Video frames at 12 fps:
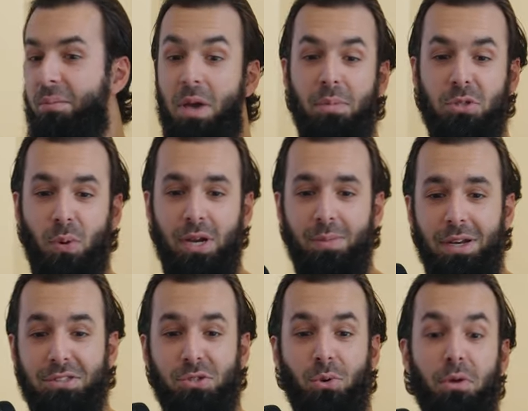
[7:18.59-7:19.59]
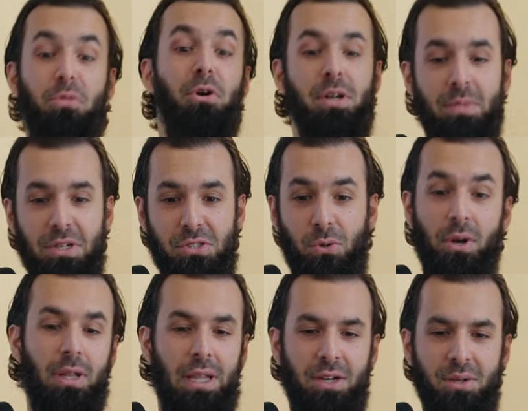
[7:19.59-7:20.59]
Maybe 20 minute story, 30 minute story,
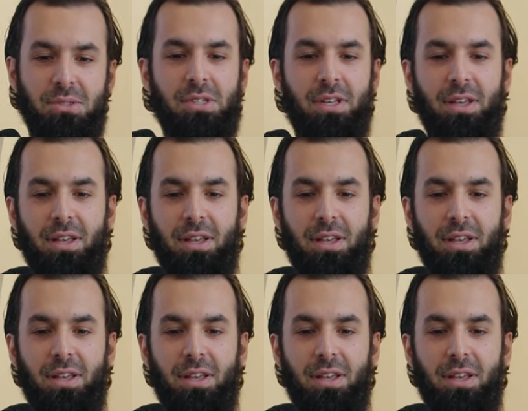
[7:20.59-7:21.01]
Allah knows.